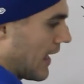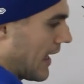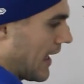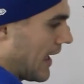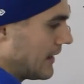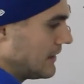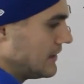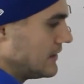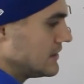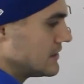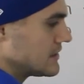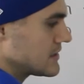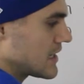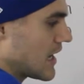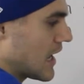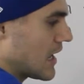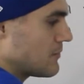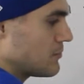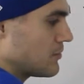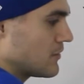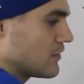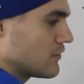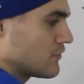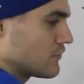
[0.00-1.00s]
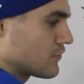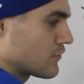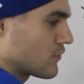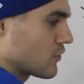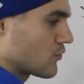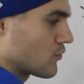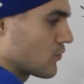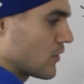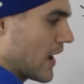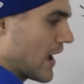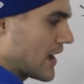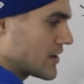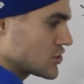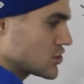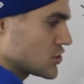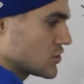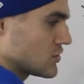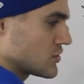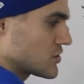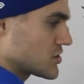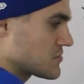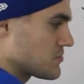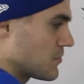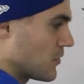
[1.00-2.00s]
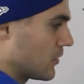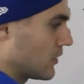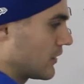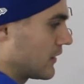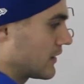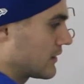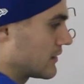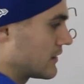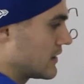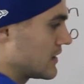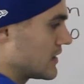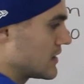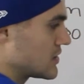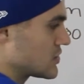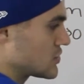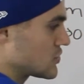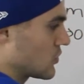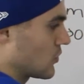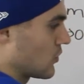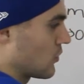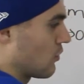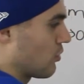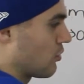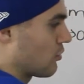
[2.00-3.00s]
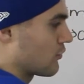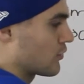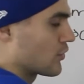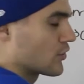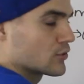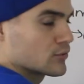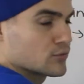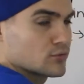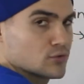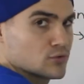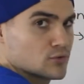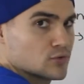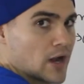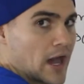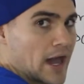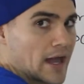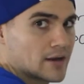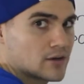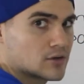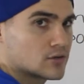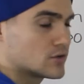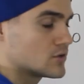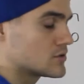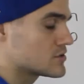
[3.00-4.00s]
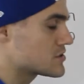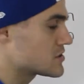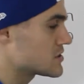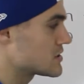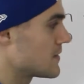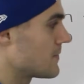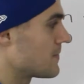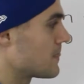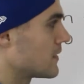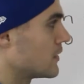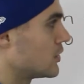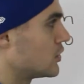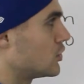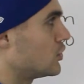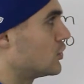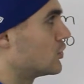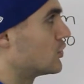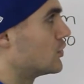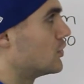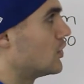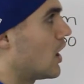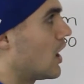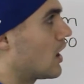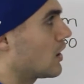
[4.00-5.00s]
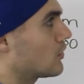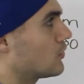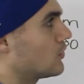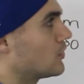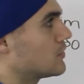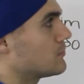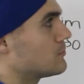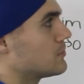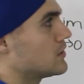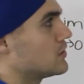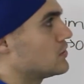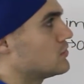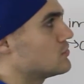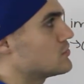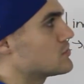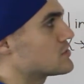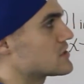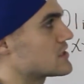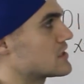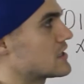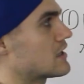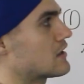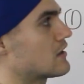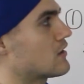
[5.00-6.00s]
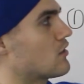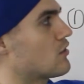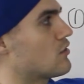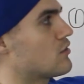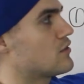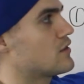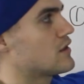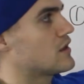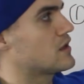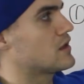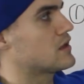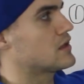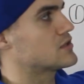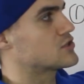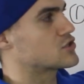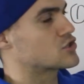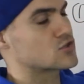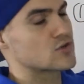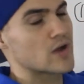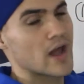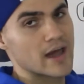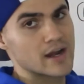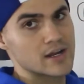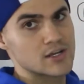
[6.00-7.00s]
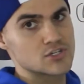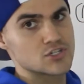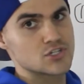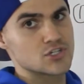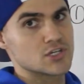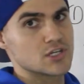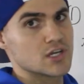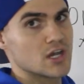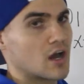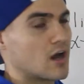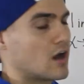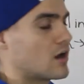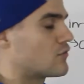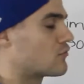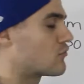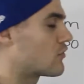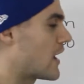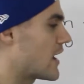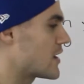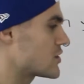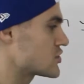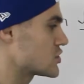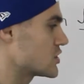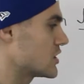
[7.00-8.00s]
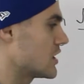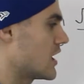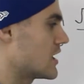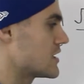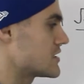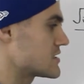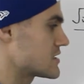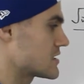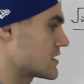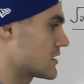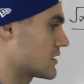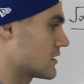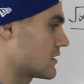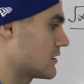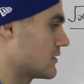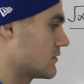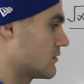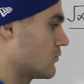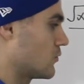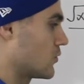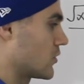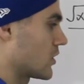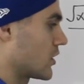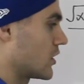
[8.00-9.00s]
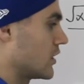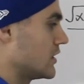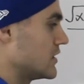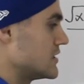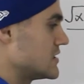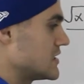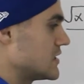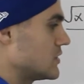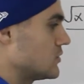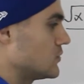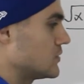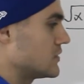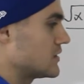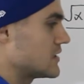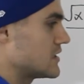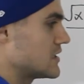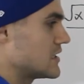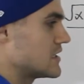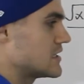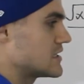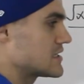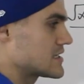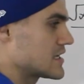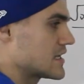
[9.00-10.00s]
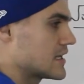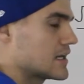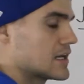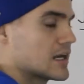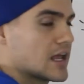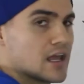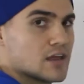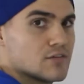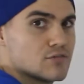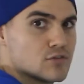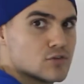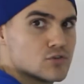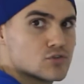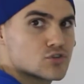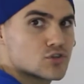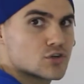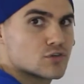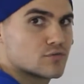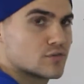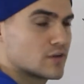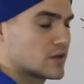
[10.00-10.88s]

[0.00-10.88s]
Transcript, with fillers: any type of rational exponent like this or third root radicals, you're not going to be using the strategy of rationalizing. We're going to deal with these in a future